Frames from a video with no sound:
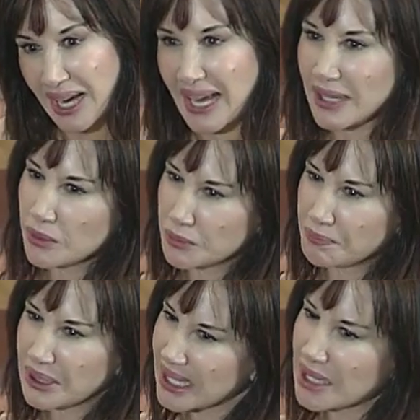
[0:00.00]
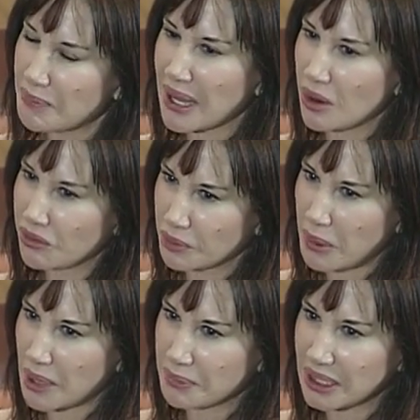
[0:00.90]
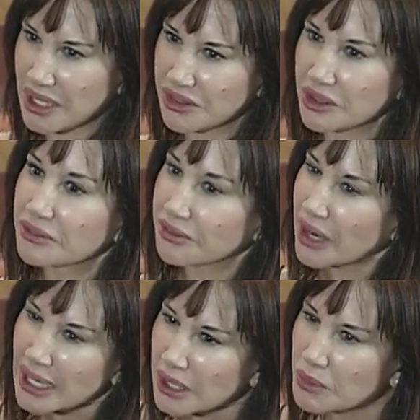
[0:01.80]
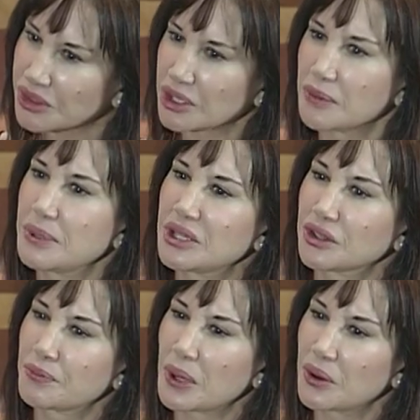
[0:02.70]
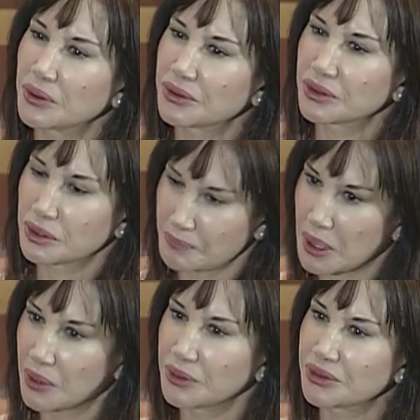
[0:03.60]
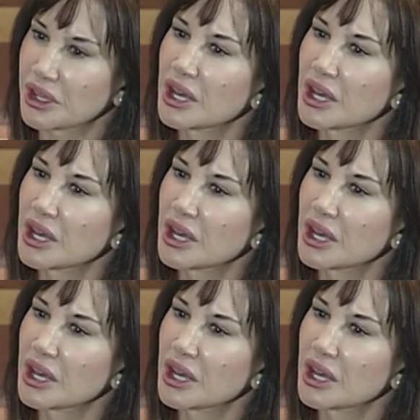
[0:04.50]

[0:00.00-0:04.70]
And he was plagued by overpopulation, afraid he was going to be deposed.